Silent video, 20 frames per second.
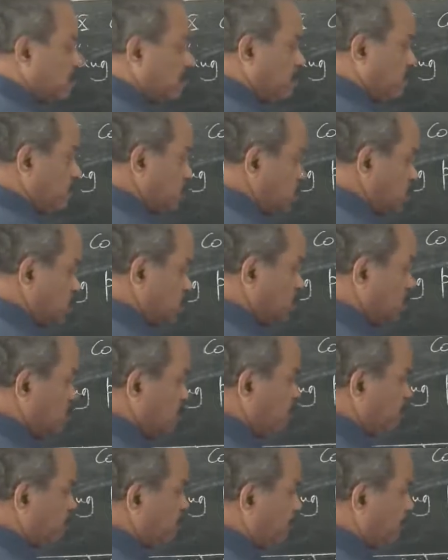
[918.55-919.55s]
position
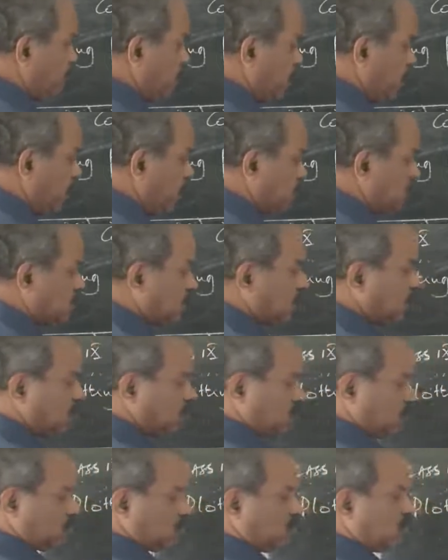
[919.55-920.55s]
of
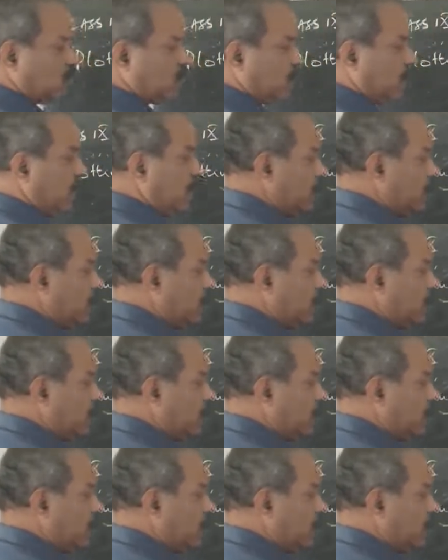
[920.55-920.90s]
P32 and